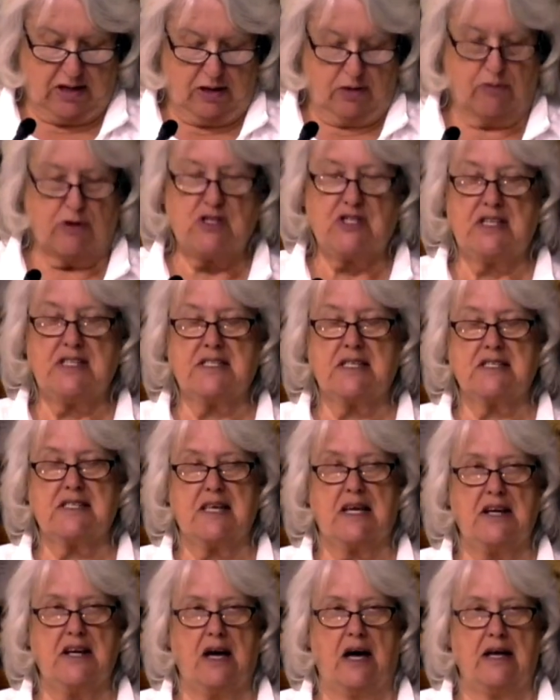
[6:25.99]
Well, Joseph
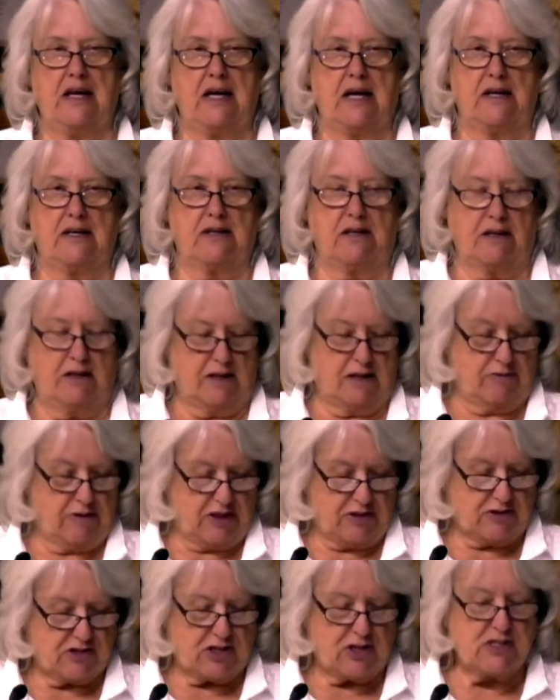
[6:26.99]
had not
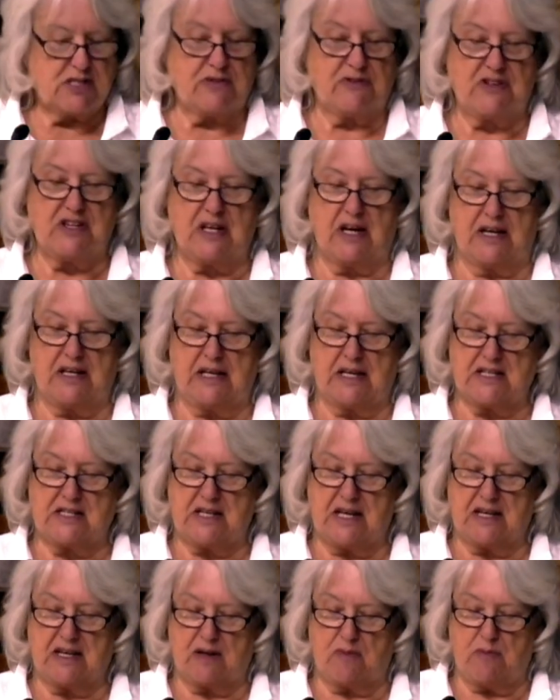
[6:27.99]
yet
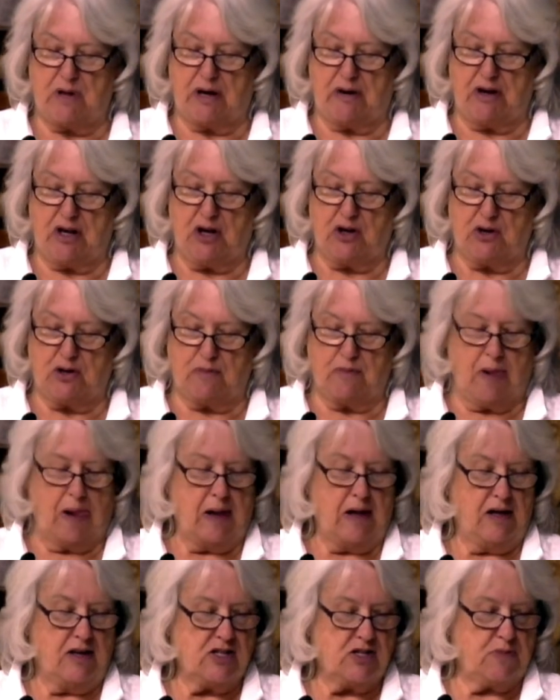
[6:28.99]
taken Mary home
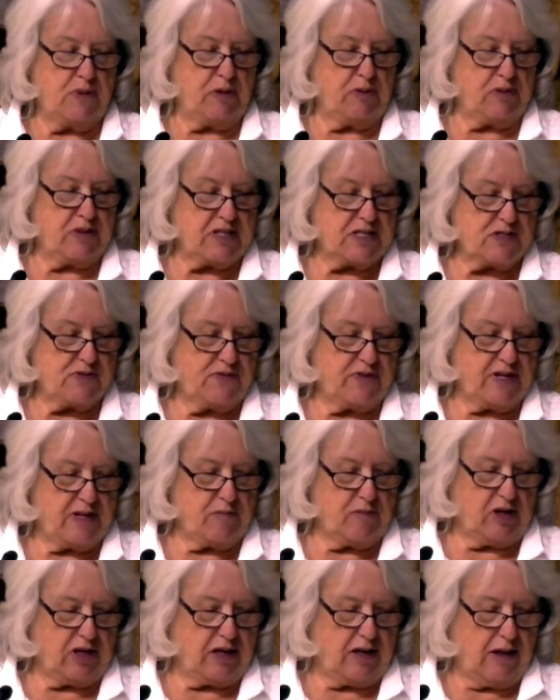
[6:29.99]
to be with his
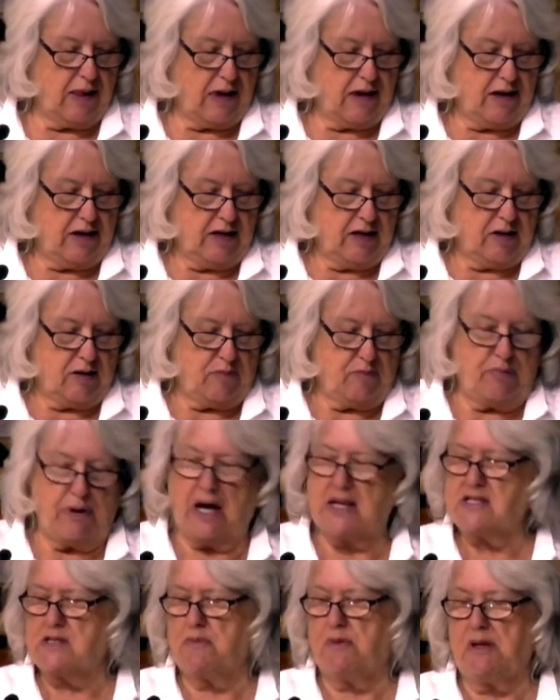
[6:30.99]
family,
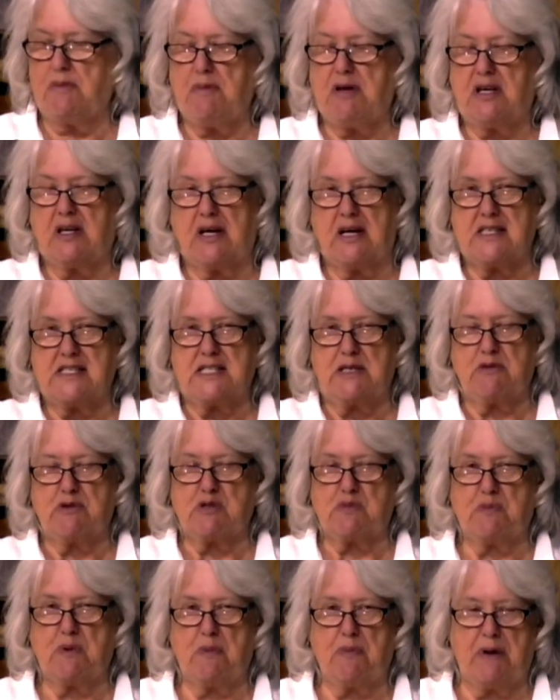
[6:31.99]
possibly because he was
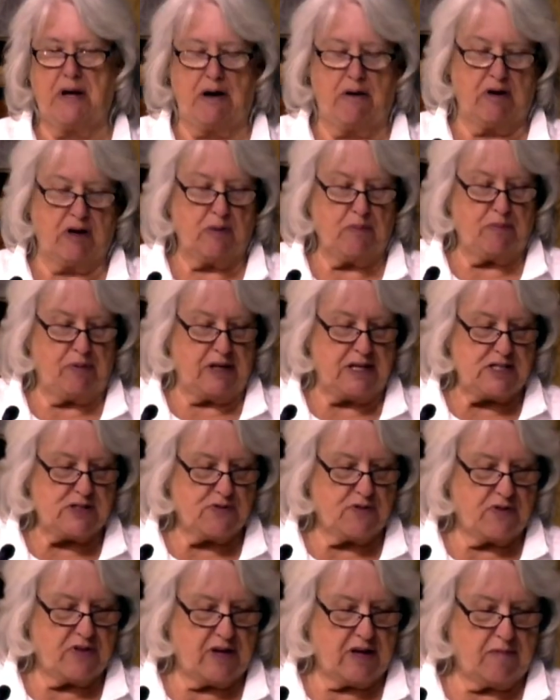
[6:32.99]
preparing a place
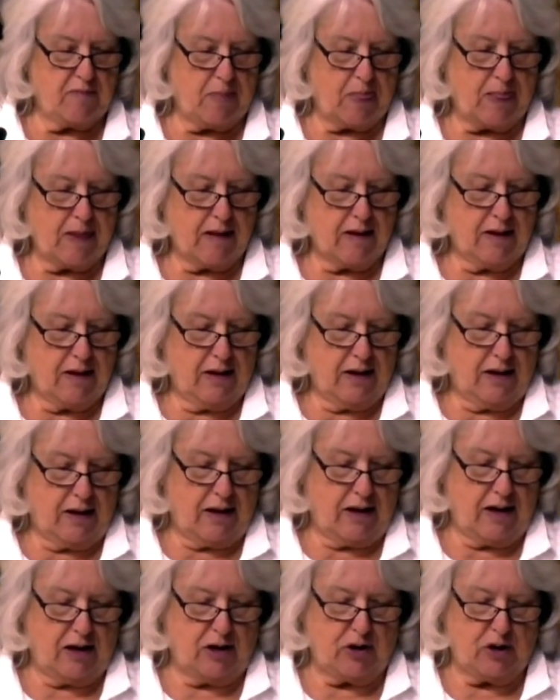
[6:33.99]
for them,
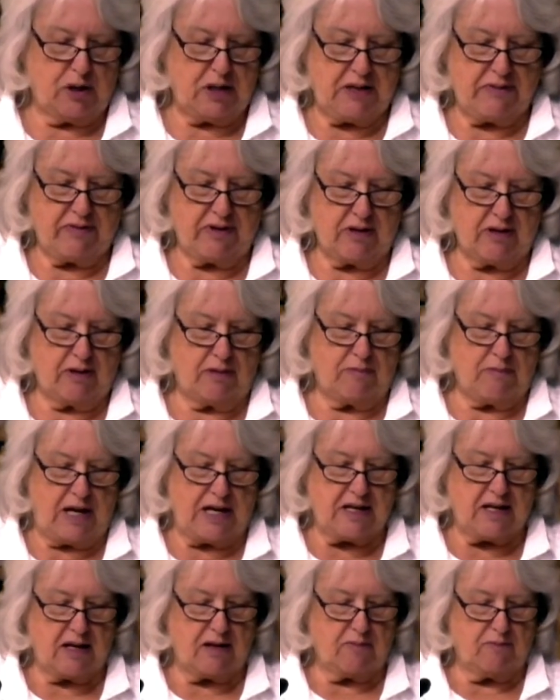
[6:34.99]
or even
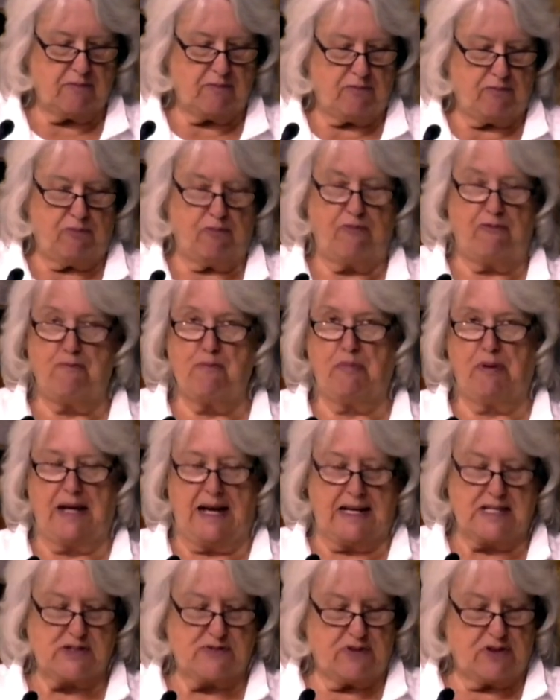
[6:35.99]
making
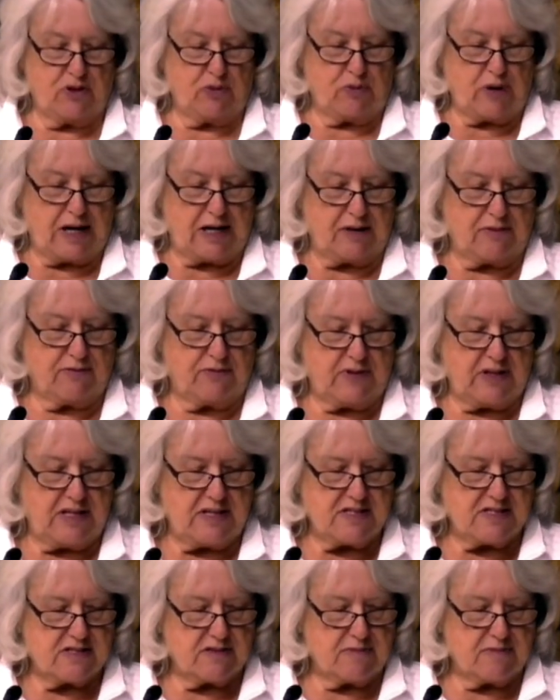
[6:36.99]
plans for the wedding feast.